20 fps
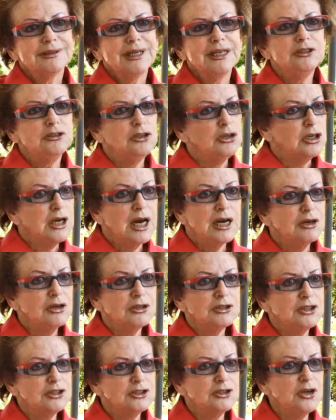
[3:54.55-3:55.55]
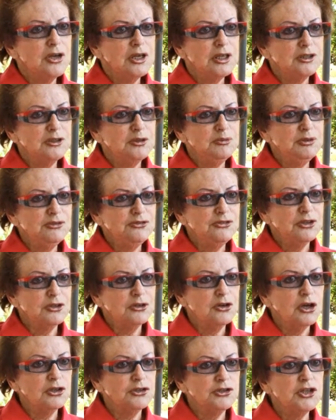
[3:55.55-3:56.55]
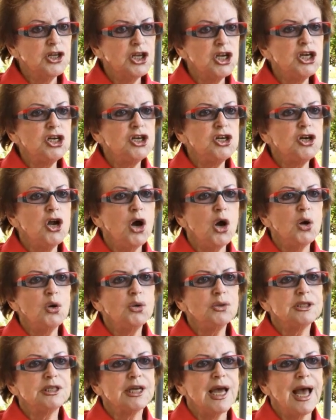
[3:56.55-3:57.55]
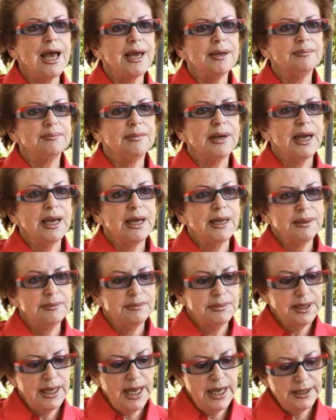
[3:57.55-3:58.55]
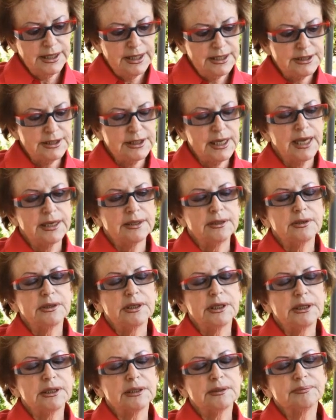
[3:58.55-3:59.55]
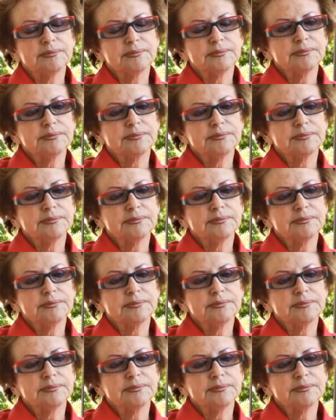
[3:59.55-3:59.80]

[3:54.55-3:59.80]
And Dora Roth is going to be forgotten in no time. I can sign on it.